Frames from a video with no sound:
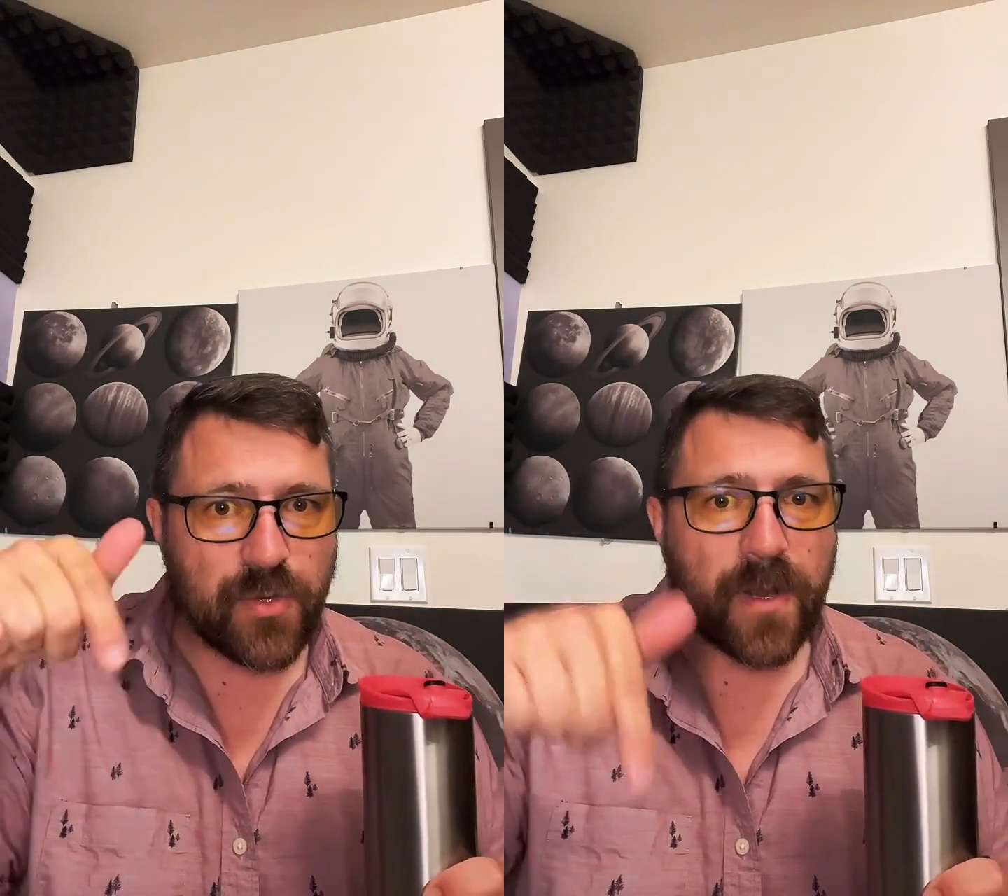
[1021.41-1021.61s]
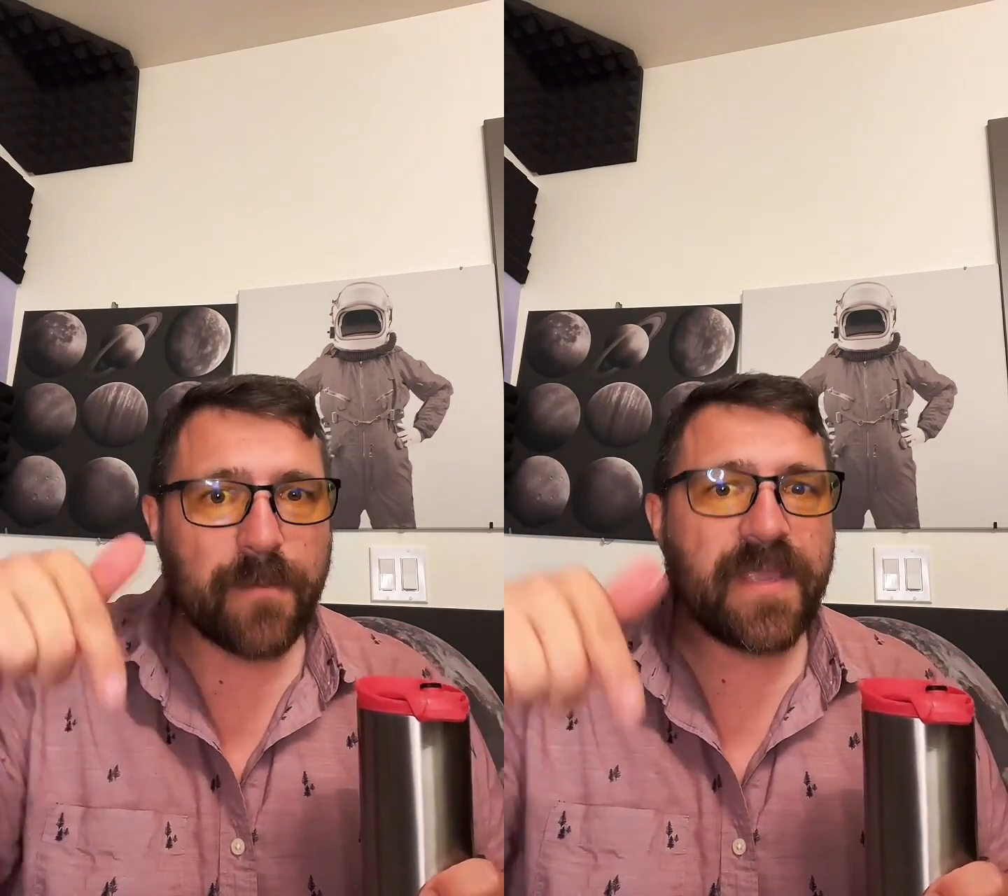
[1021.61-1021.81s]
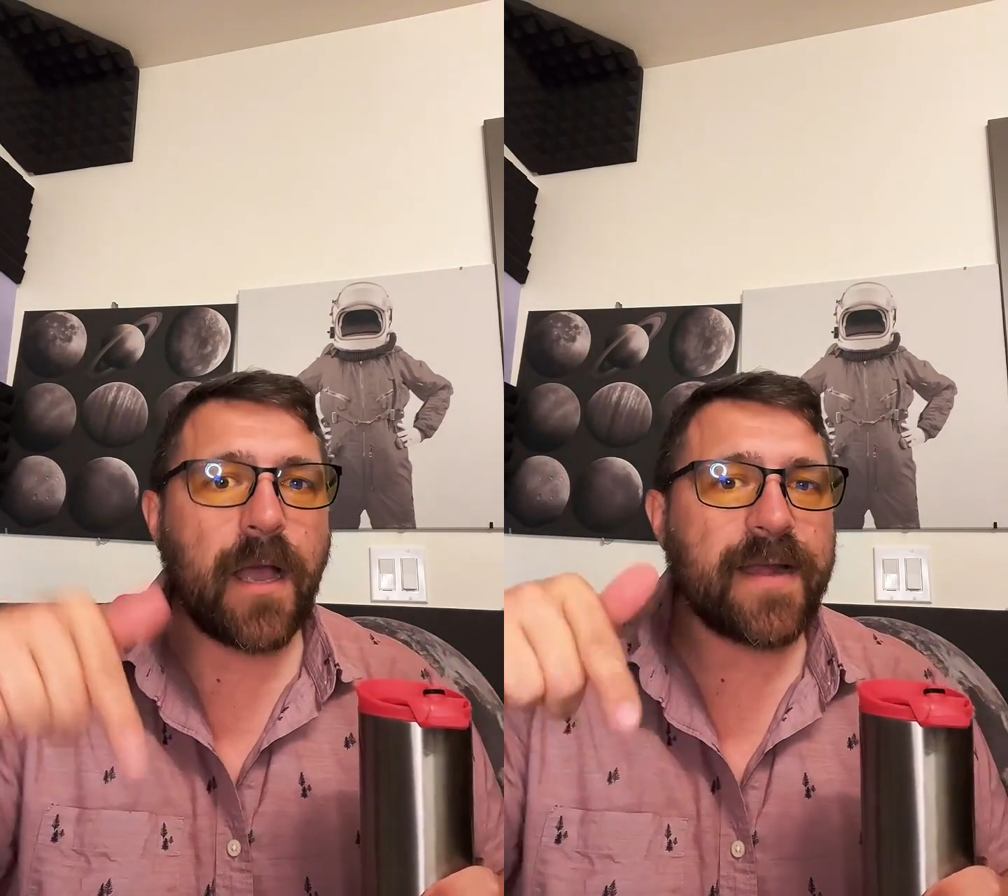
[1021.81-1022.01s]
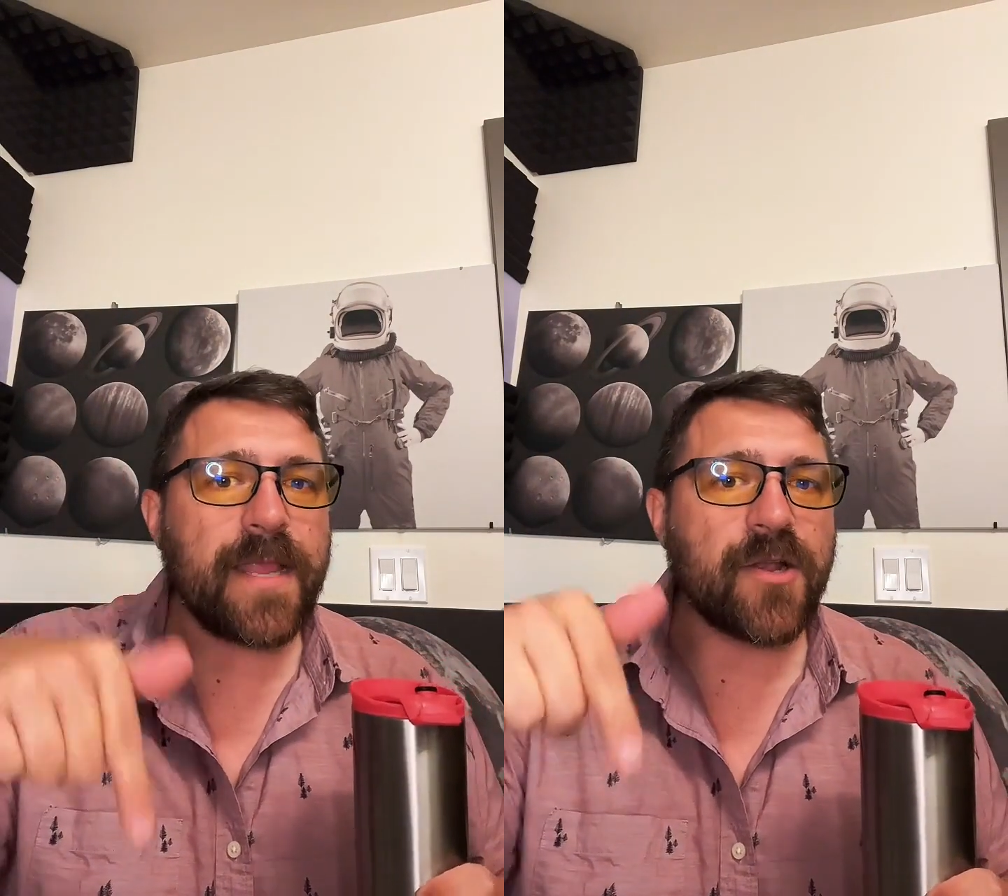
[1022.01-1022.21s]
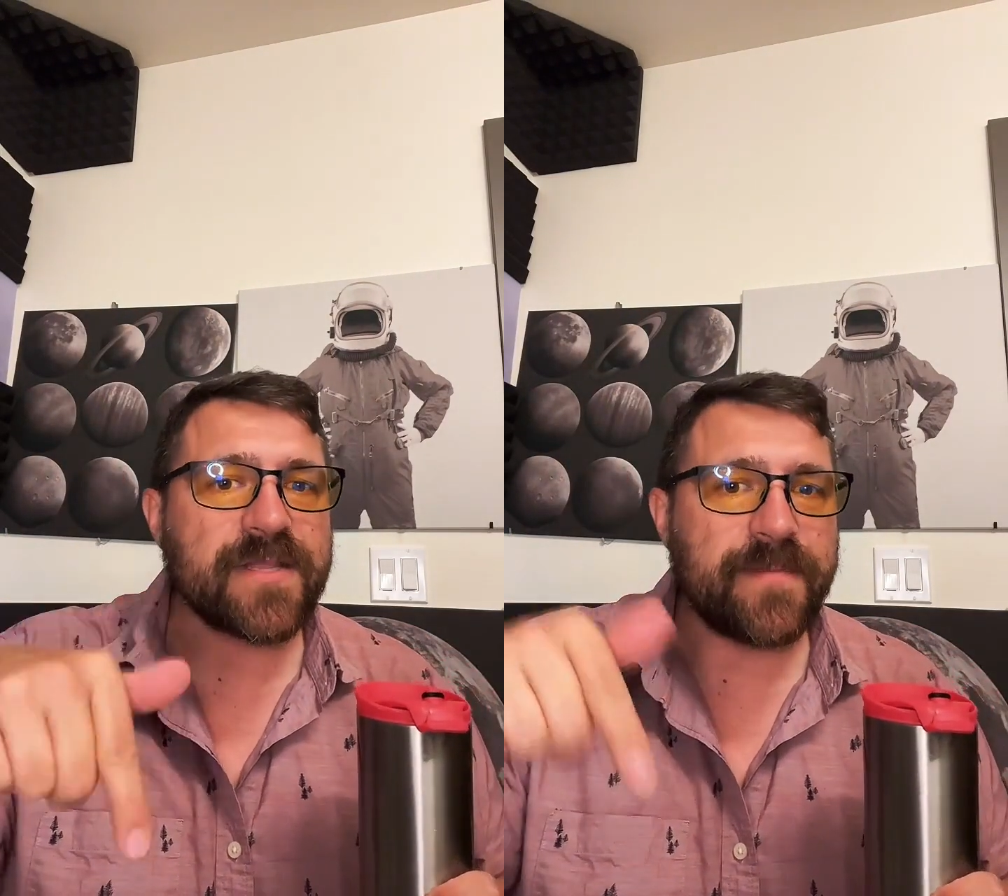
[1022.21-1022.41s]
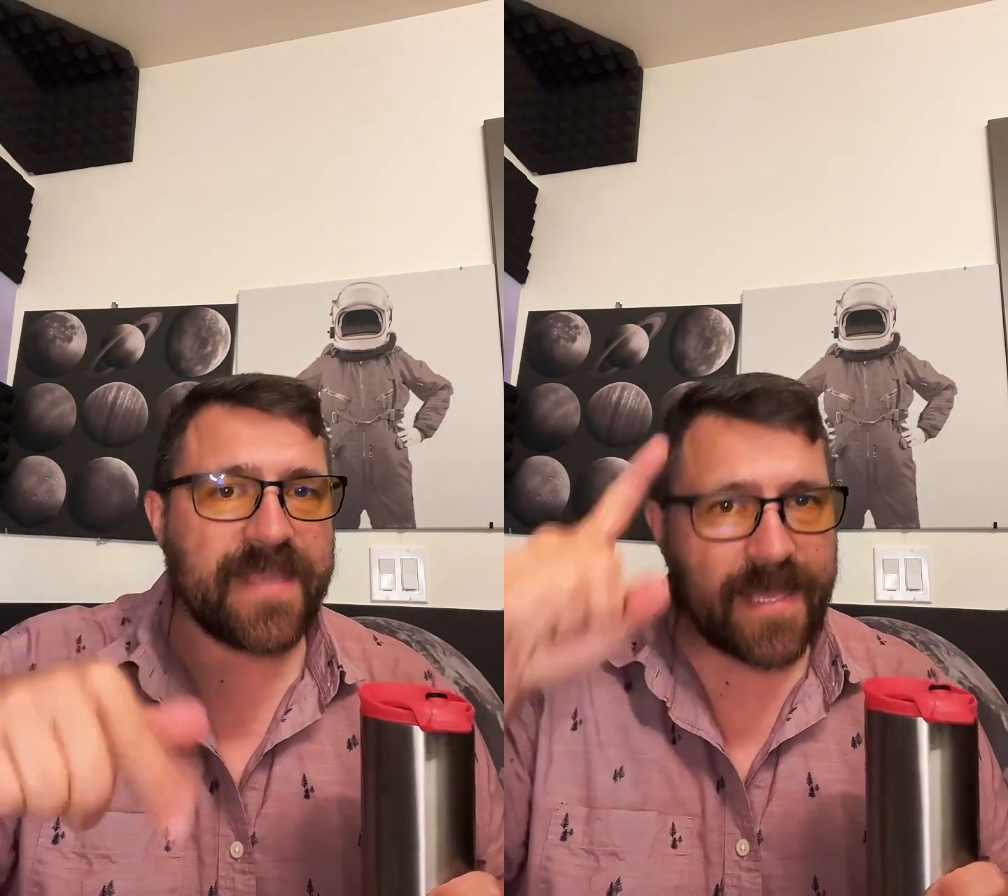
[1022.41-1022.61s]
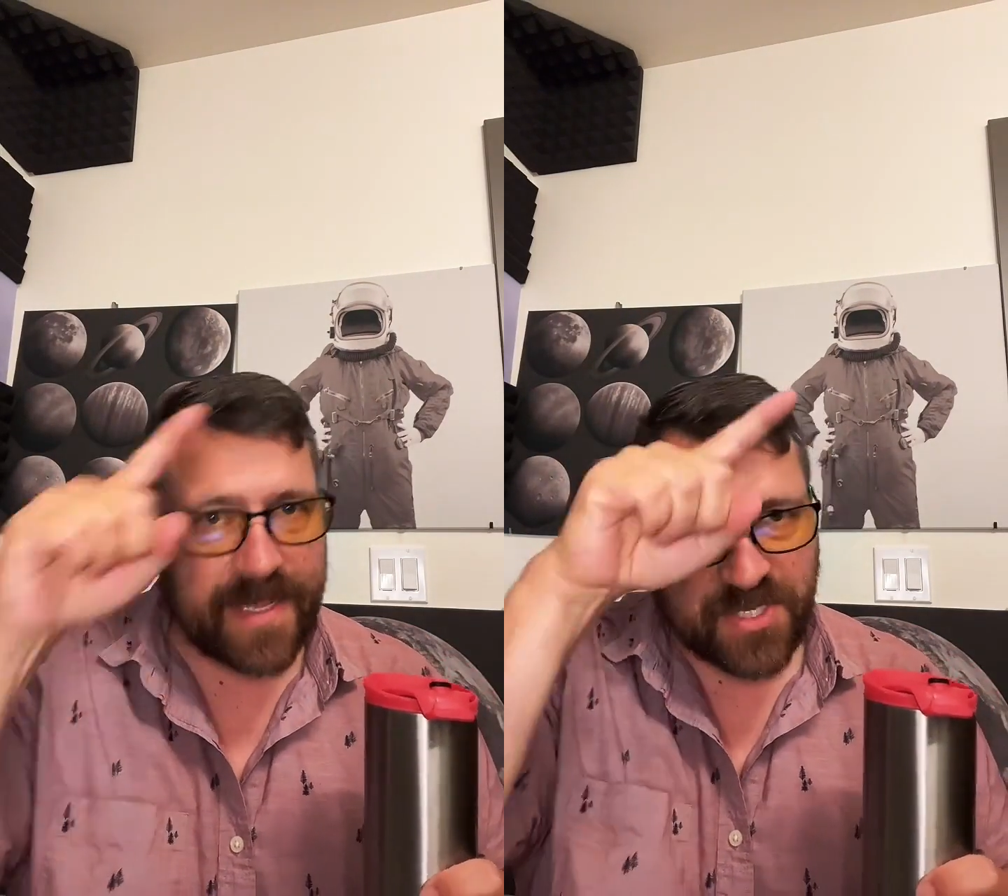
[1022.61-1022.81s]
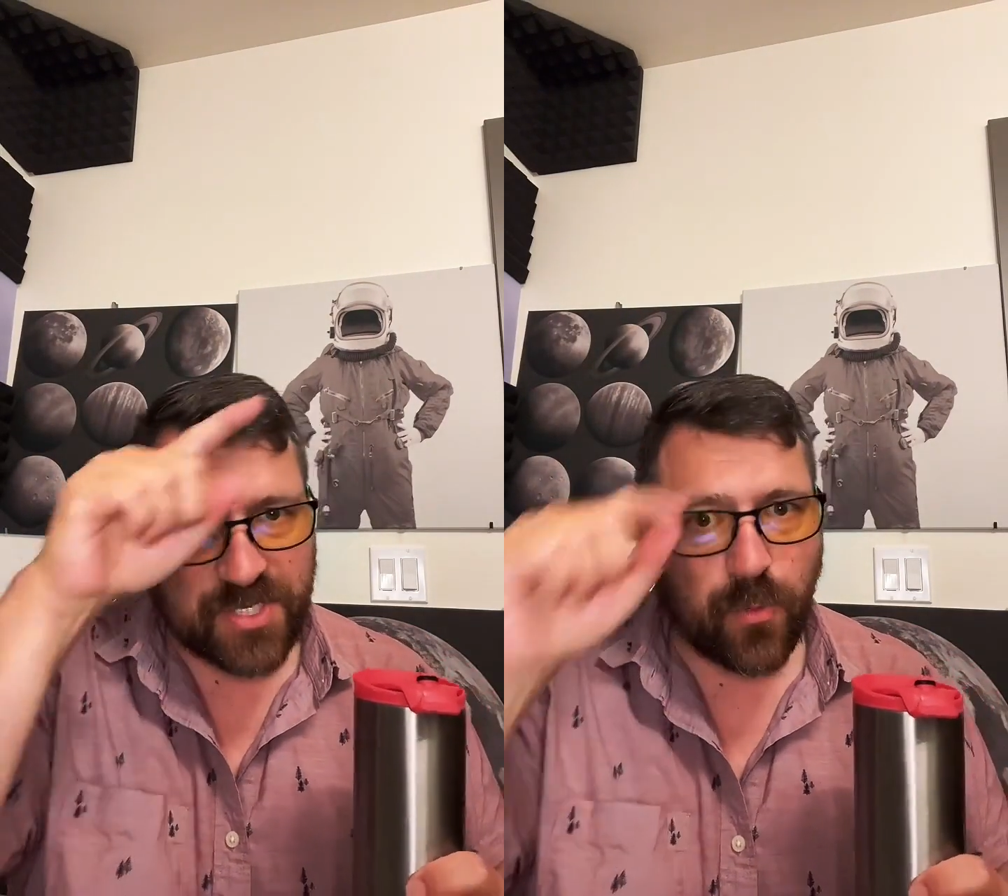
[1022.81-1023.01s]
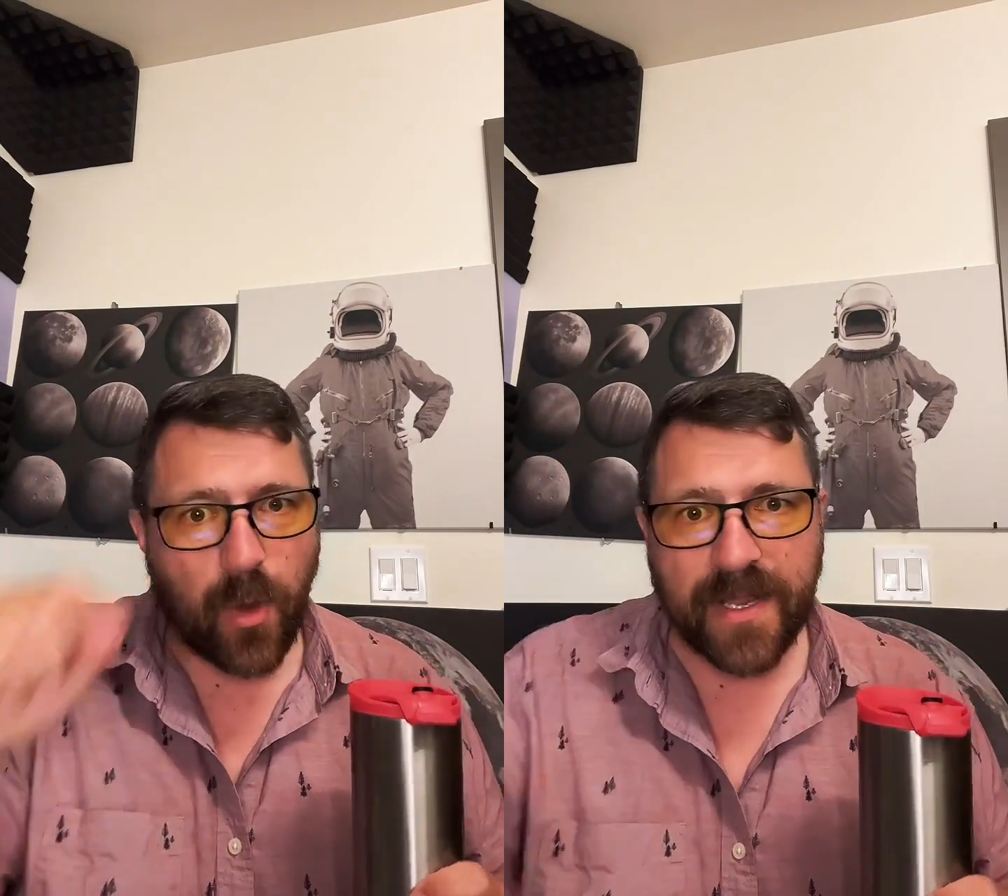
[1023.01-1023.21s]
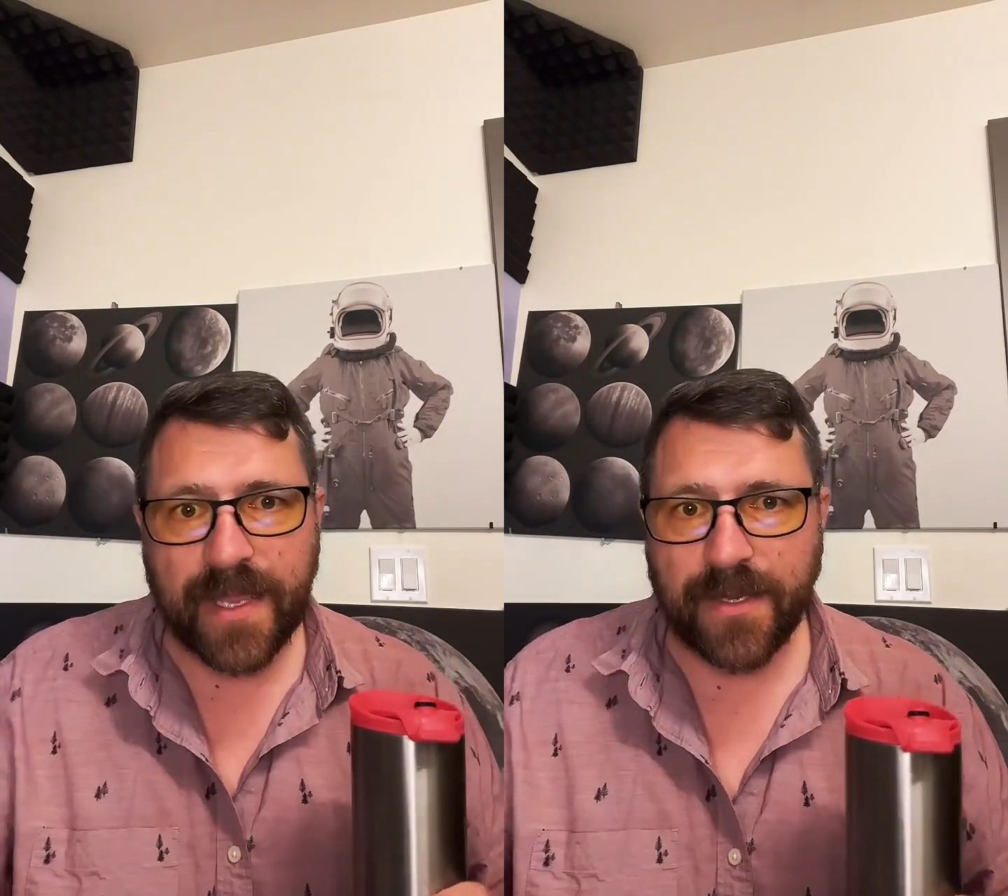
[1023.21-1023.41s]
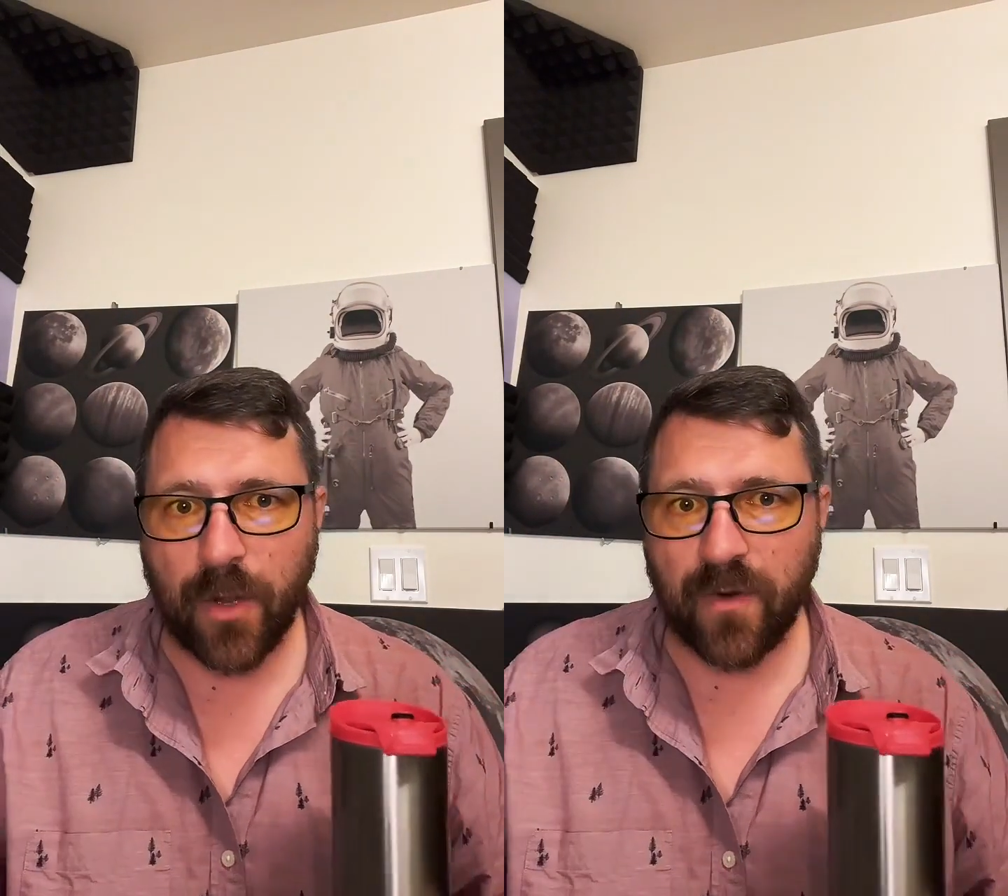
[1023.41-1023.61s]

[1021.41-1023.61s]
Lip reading: you want to be on here at the beginning, so you want to get